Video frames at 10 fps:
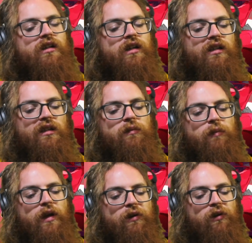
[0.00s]

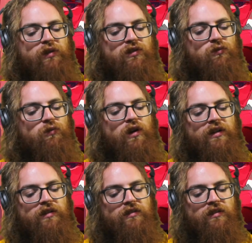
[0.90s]
Um, and we only do
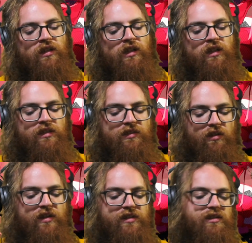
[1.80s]
one
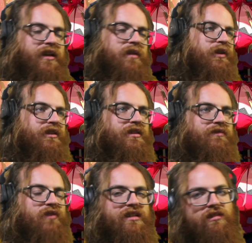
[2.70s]
series like a month in
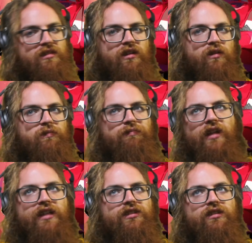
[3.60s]
advance, so
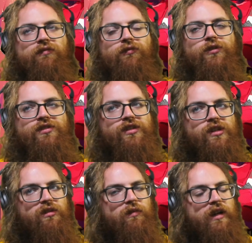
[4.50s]
that's unfortunately
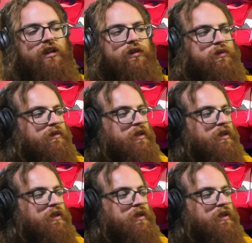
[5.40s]
just the way it goes.